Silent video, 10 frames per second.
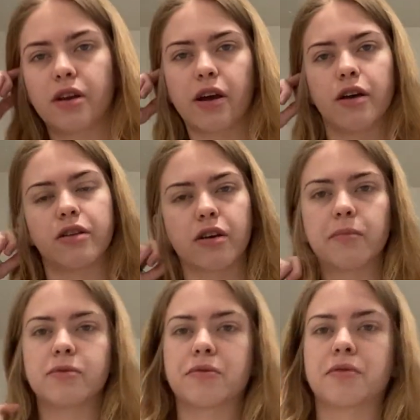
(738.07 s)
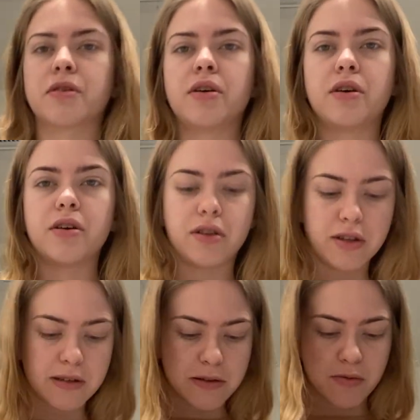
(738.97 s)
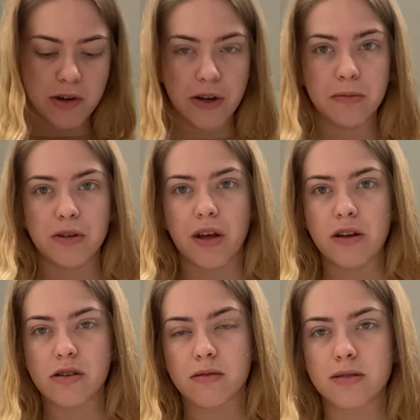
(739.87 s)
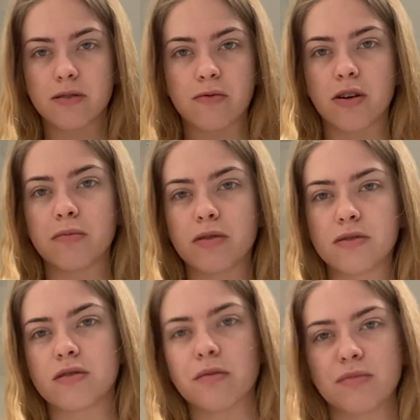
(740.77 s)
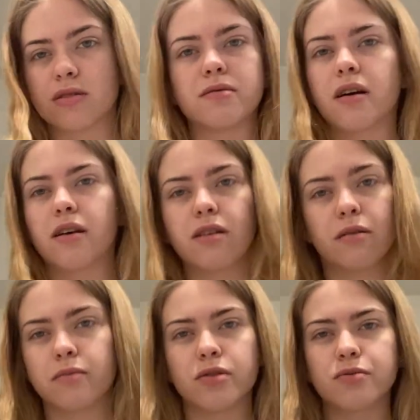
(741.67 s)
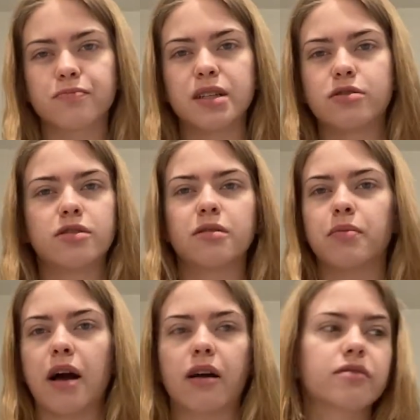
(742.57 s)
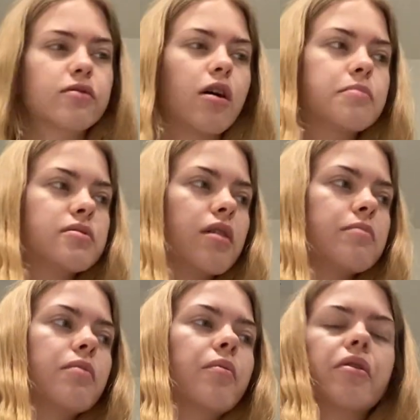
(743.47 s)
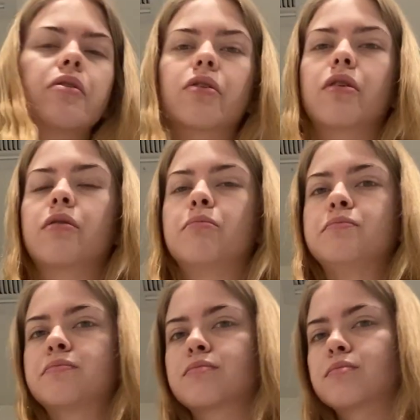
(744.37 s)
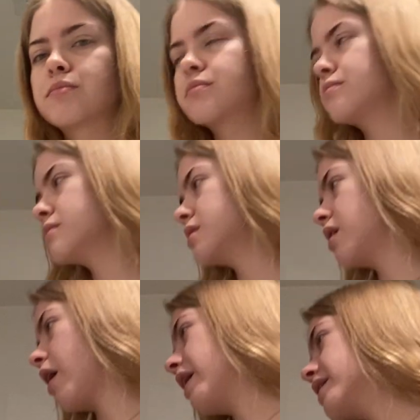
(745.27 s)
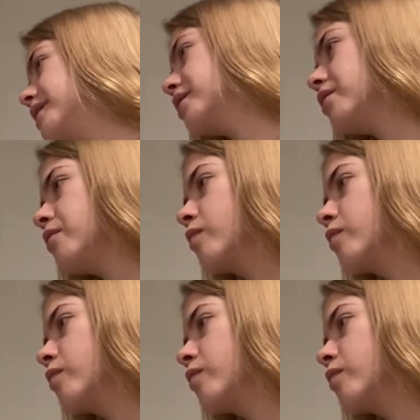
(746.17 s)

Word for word: tonight. I think I'm doing, this is ribbed. You can't tell what is ribbed. There's some design, but just a black crop top with, um, a little